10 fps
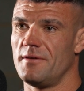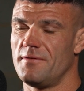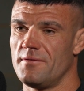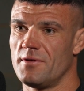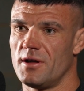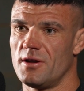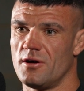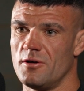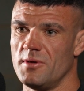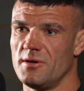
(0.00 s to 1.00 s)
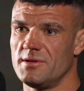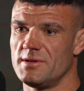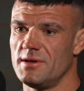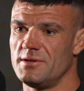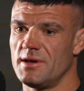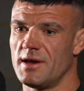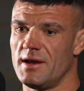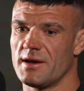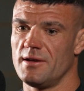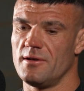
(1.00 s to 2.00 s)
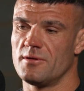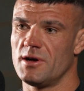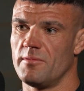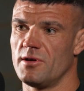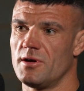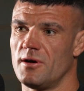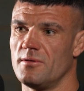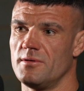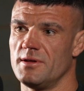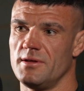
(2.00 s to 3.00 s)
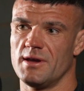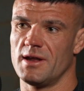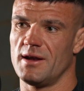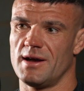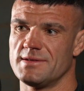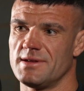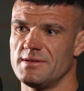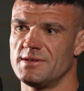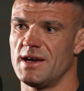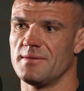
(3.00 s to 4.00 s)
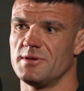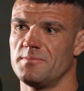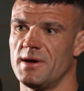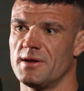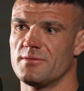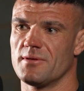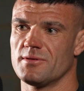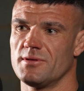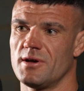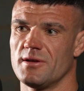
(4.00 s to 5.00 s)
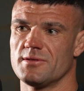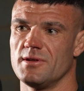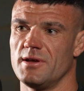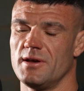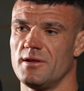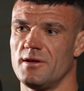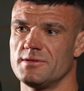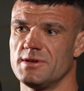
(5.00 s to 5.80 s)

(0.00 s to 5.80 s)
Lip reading: you've got an autoimmune disease, you get like a little common cold, you get it like 10 times as bad. So I was just constantly ill all the